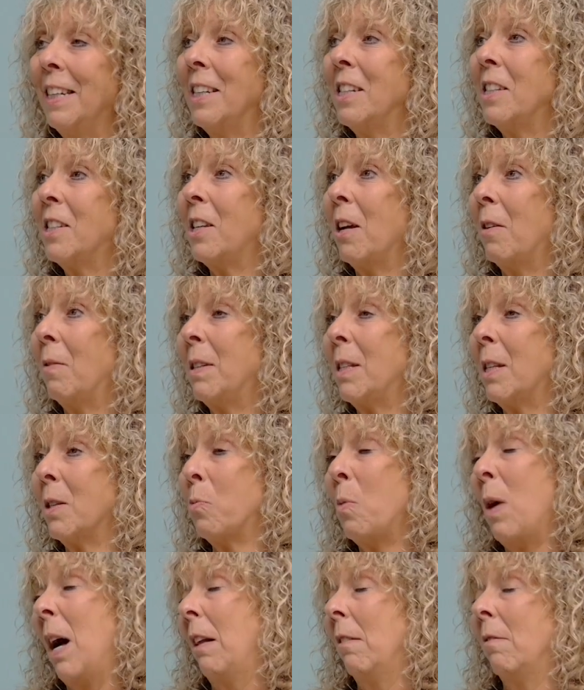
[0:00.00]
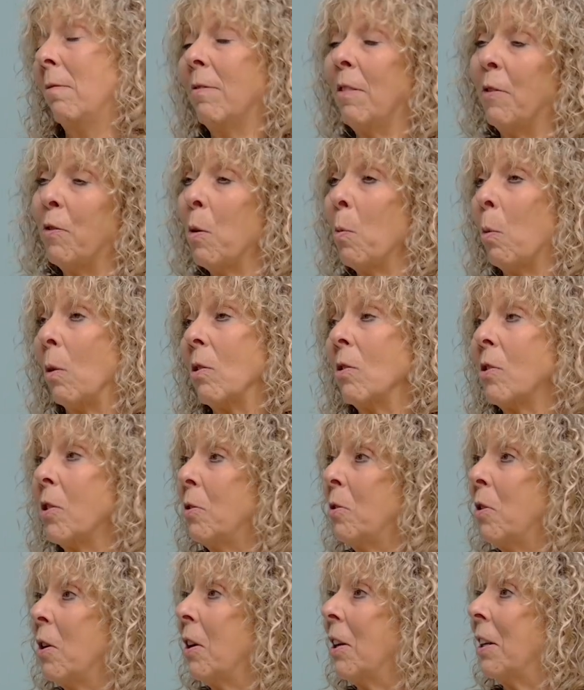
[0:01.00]
So he says, well, if you want to,
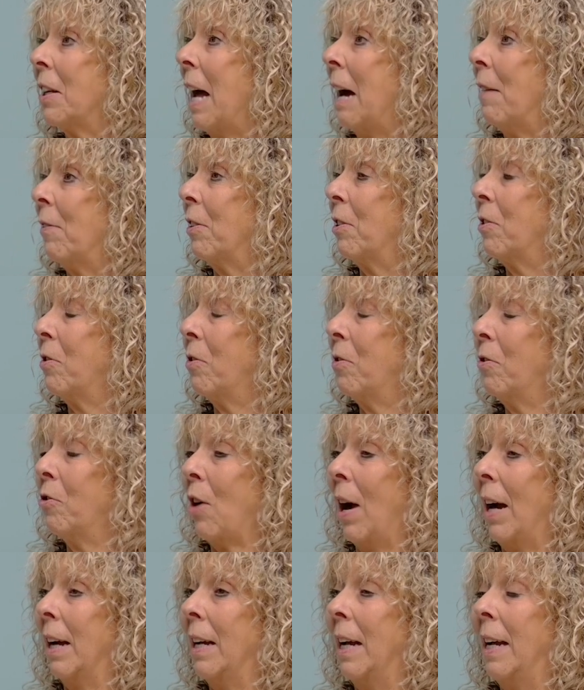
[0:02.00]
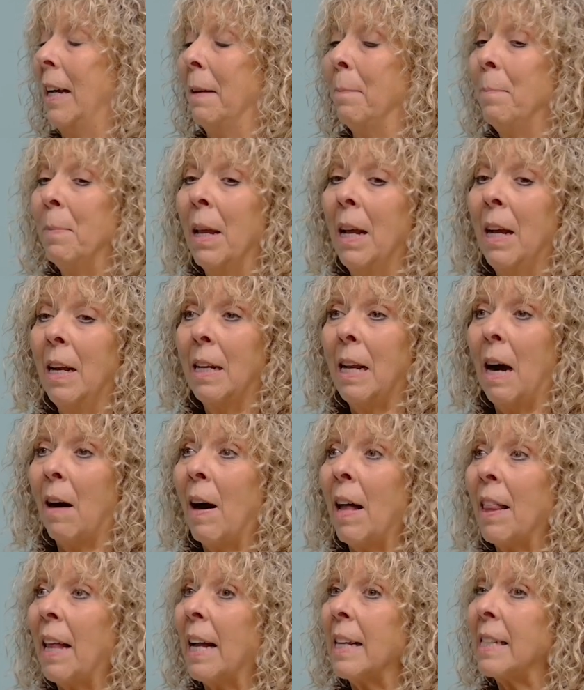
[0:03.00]
you can have a try at it. Now,
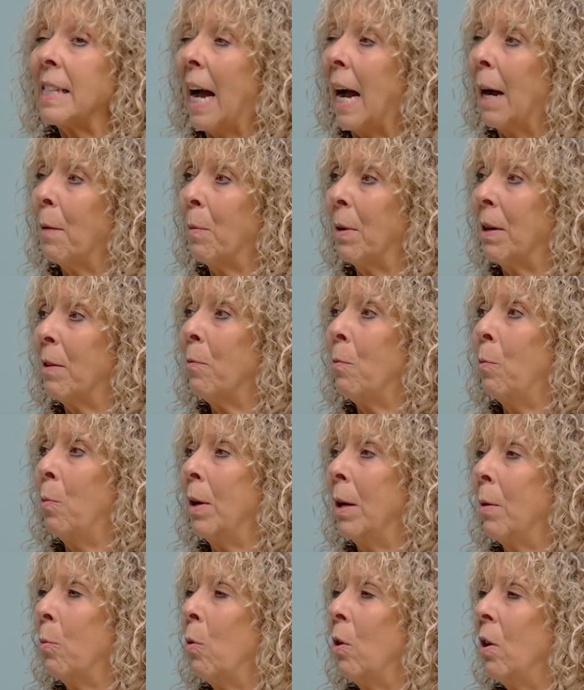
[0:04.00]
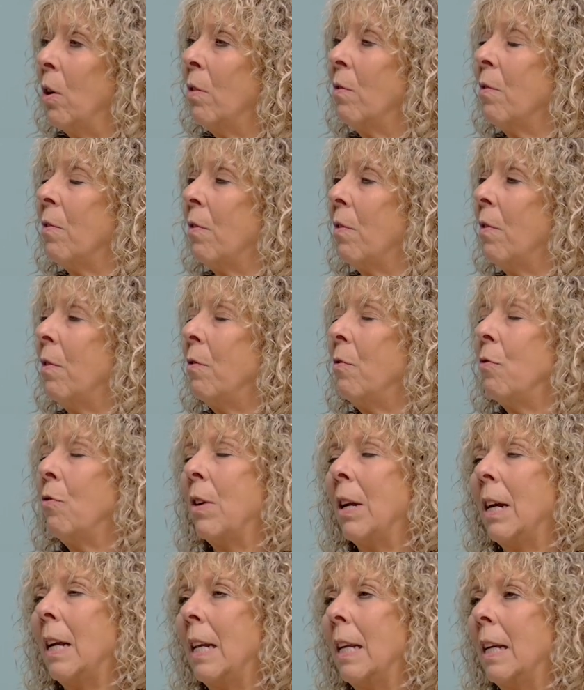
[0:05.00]
at that time, we weren't
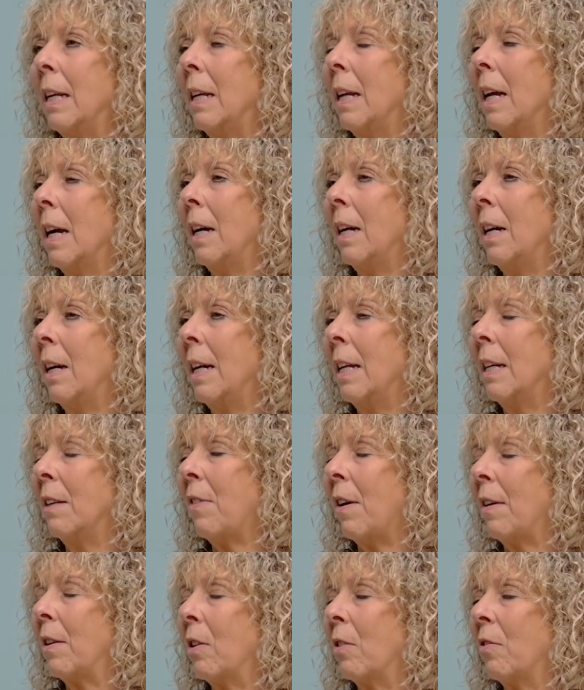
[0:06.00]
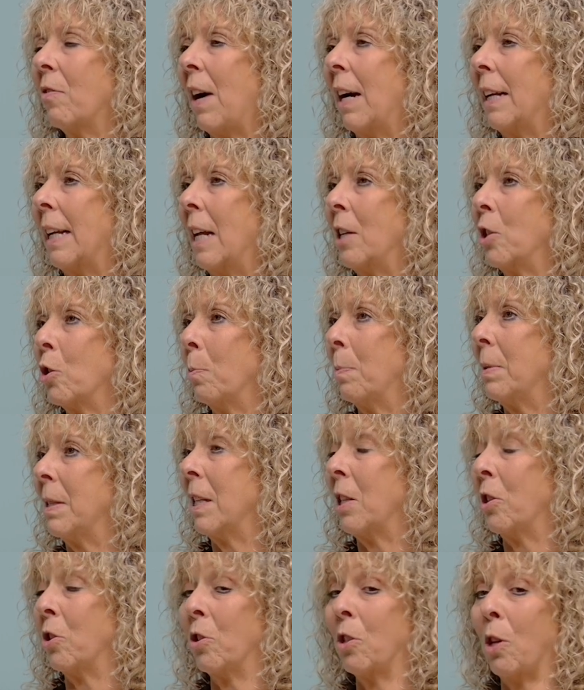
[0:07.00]
really in a very good financial
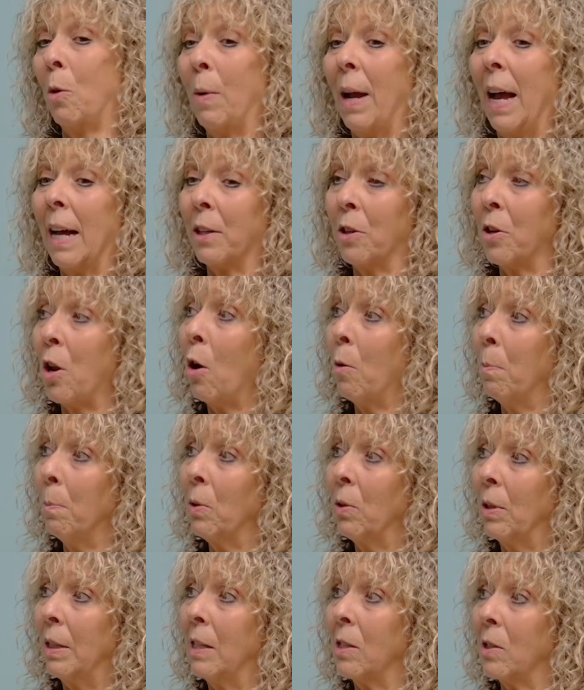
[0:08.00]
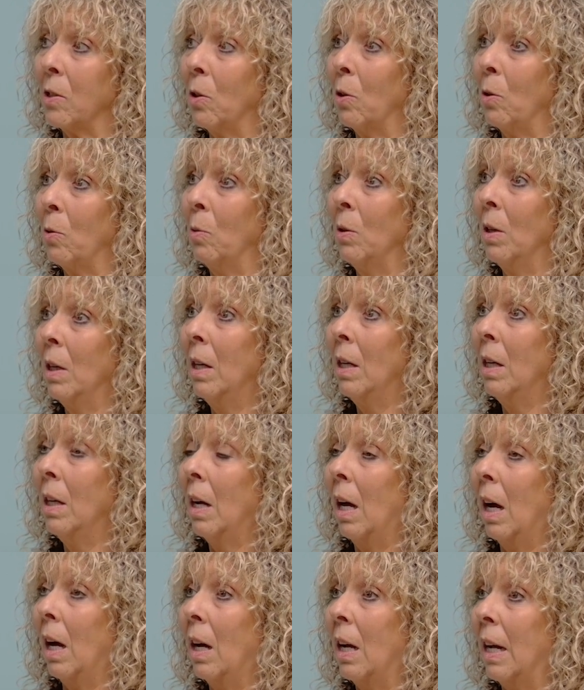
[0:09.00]
position. So we had no money to
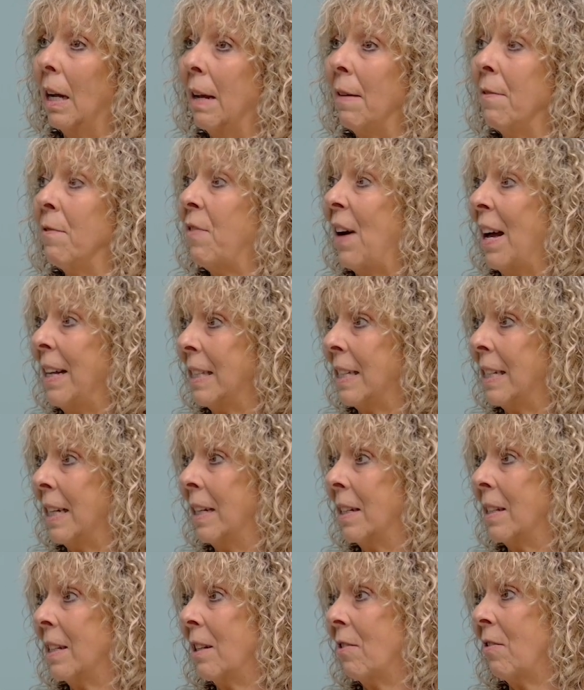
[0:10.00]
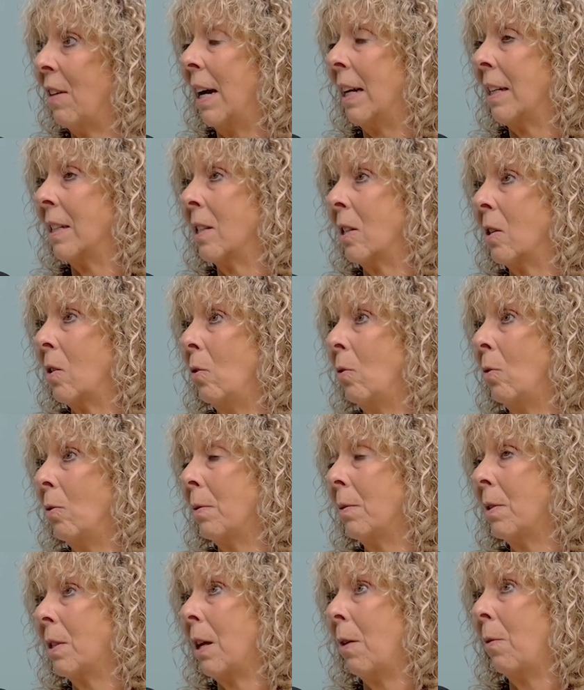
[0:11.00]
invest into the riding
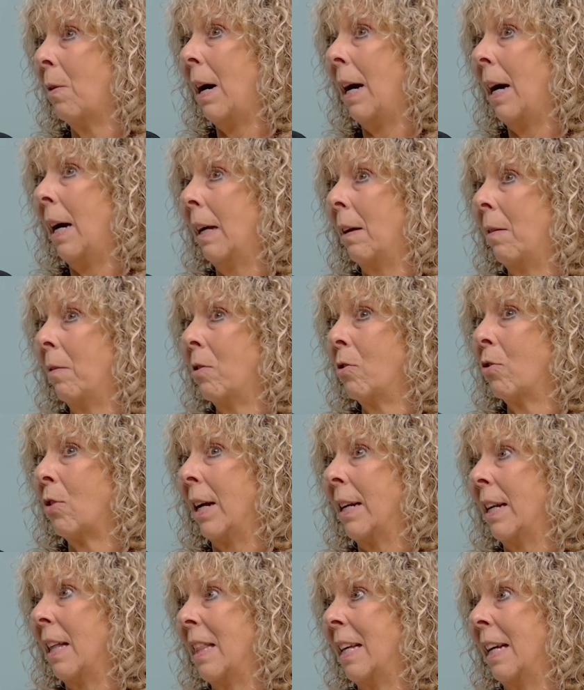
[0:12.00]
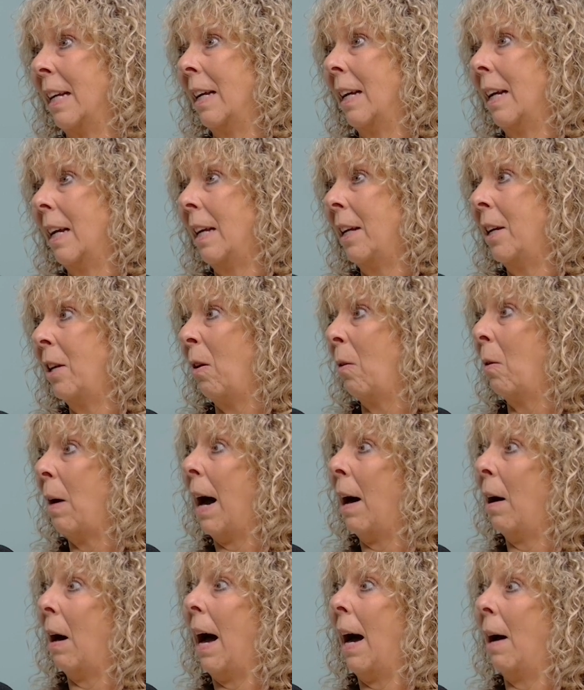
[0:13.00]
school. So I trying to think,
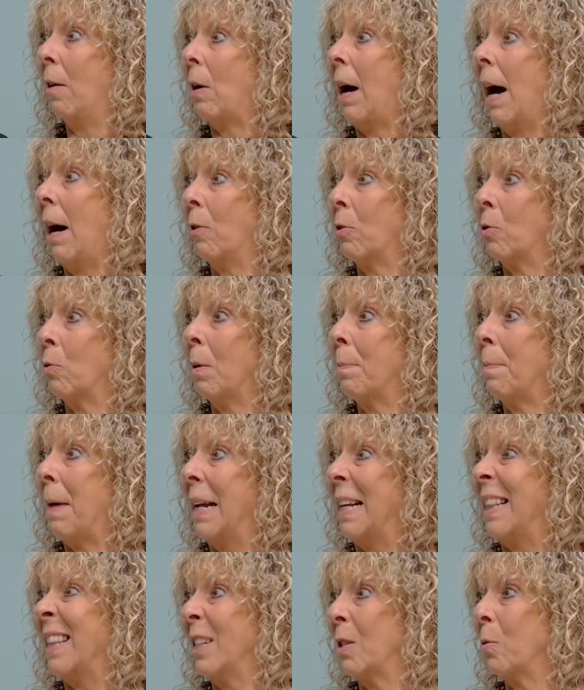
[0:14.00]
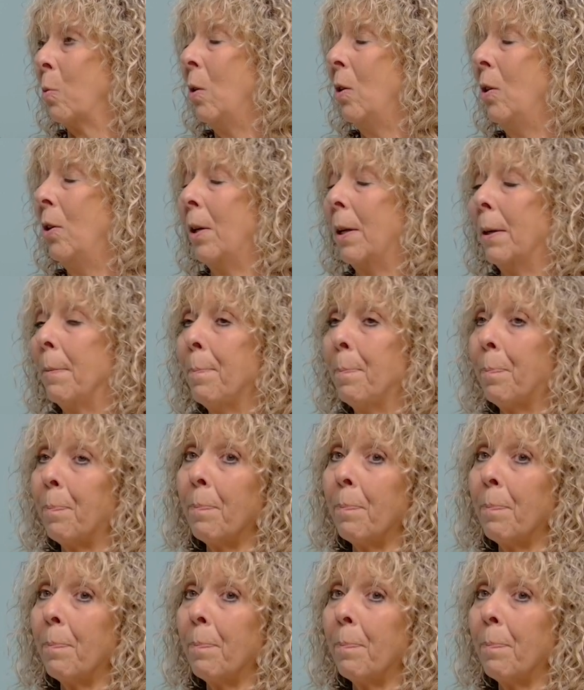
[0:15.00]
how do I make this work?